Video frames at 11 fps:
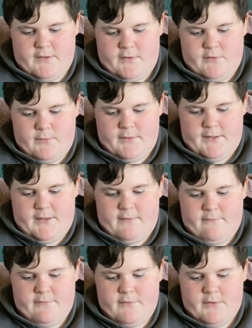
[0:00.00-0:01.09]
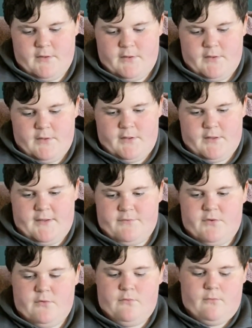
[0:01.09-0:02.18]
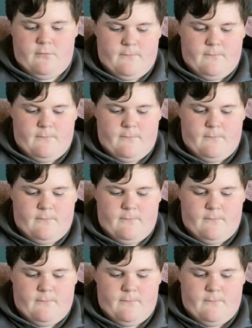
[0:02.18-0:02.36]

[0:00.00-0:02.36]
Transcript: other one I have. Because I have two.